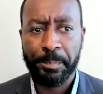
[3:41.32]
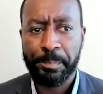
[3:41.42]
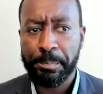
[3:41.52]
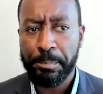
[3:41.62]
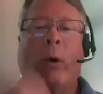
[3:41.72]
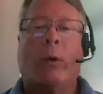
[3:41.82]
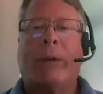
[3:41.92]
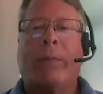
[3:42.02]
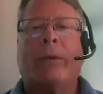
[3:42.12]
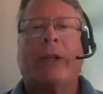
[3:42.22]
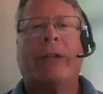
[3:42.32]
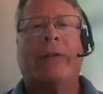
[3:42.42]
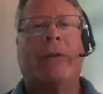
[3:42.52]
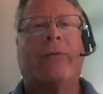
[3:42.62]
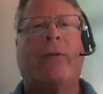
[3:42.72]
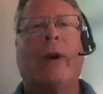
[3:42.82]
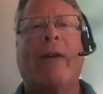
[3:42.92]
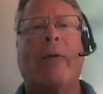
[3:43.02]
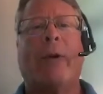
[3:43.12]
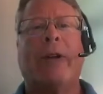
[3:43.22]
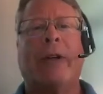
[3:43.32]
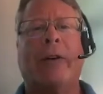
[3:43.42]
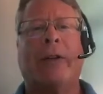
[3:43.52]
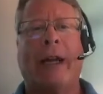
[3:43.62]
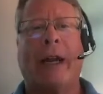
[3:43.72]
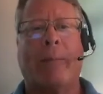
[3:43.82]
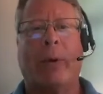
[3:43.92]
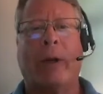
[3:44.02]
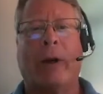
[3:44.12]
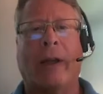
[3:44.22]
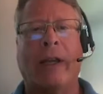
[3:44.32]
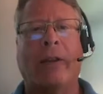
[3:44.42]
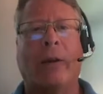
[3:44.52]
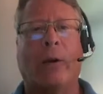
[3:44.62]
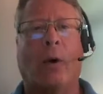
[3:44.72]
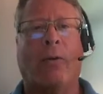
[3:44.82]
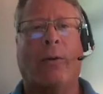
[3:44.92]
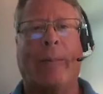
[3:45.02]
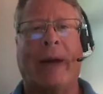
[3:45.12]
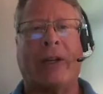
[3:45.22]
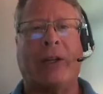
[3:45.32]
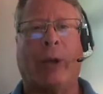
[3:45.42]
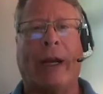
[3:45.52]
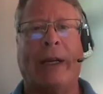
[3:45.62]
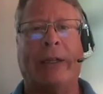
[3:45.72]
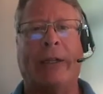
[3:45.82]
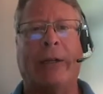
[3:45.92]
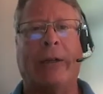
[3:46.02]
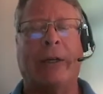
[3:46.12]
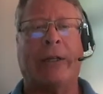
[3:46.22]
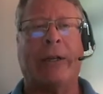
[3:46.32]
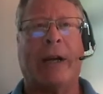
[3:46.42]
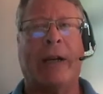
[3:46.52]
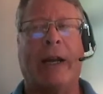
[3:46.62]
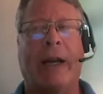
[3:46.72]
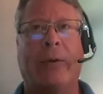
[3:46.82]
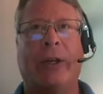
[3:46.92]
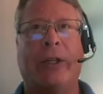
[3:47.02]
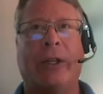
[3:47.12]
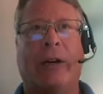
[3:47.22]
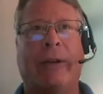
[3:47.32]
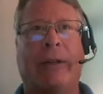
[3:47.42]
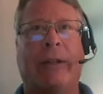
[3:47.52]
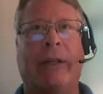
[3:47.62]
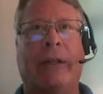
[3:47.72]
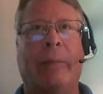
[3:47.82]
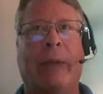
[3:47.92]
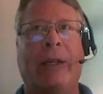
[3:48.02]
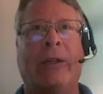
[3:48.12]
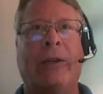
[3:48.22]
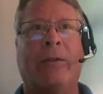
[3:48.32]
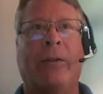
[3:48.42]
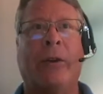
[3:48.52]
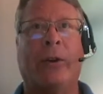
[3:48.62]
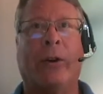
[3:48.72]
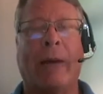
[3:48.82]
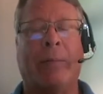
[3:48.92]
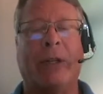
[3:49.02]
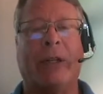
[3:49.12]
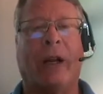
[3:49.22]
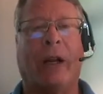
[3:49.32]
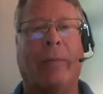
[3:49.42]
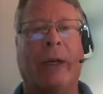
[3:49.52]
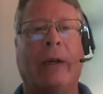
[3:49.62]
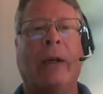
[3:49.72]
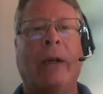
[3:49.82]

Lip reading: Thank you. Well, just for everyone to understand, I think the goal for a master plan it's not an end to itself. It's a means to future campus development.